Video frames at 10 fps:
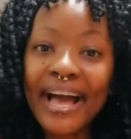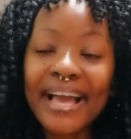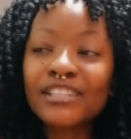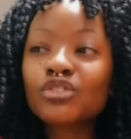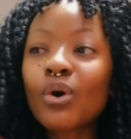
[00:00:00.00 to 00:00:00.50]

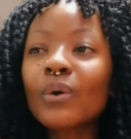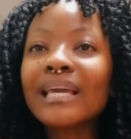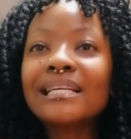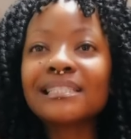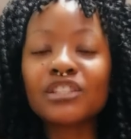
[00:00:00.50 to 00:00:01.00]
It's so
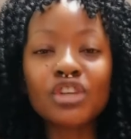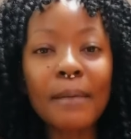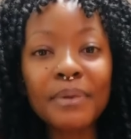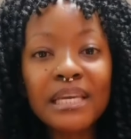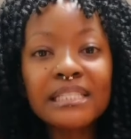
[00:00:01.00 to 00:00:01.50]
easy to
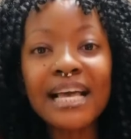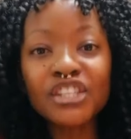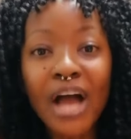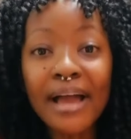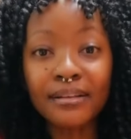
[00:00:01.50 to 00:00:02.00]
appease a
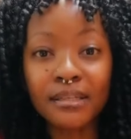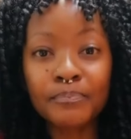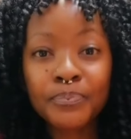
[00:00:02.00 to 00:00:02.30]
child.